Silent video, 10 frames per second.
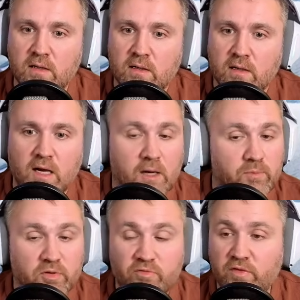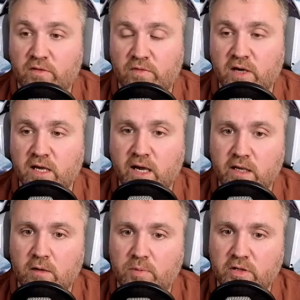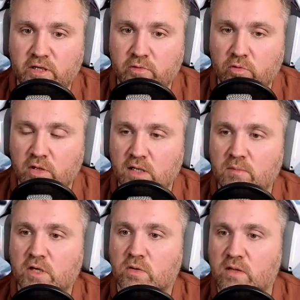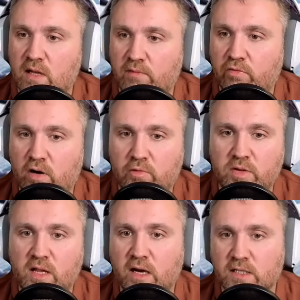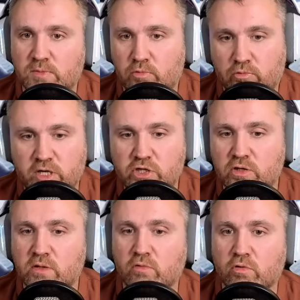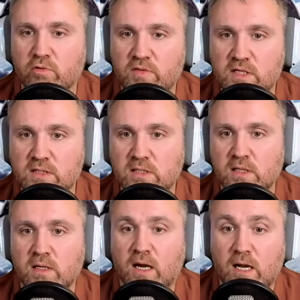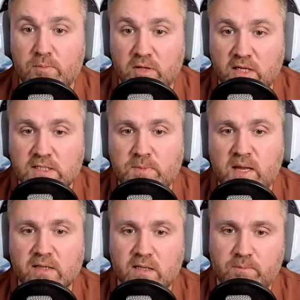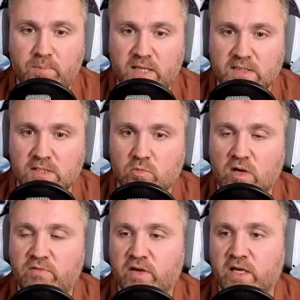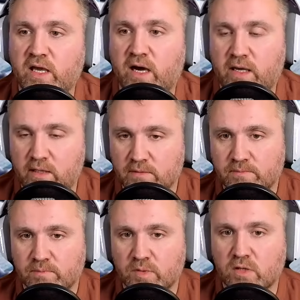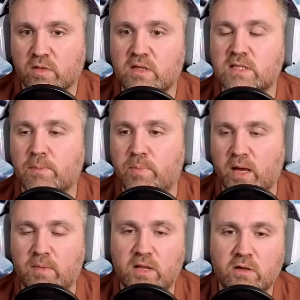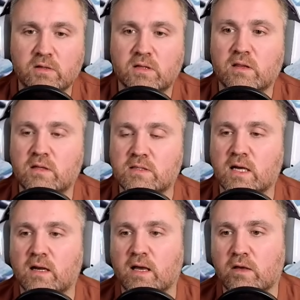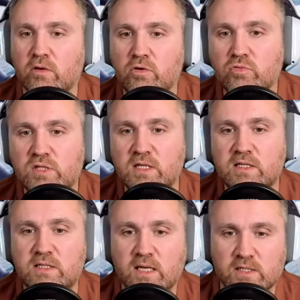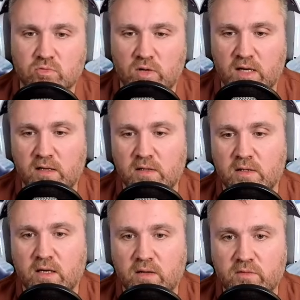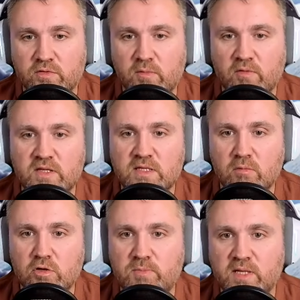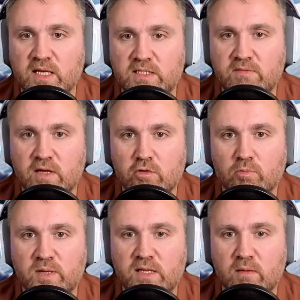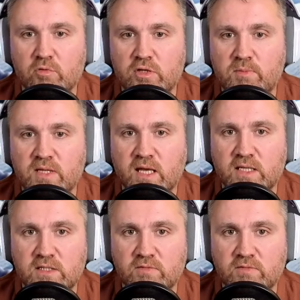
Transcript: I'll put very high, I'll put Hero Gear, because this helps for arena exploration, all of these. I'll put Expert and Pets as well very high, because these are permanent, and these are like utility as well, and some of these are multiplicative, like your pets are multiplicative.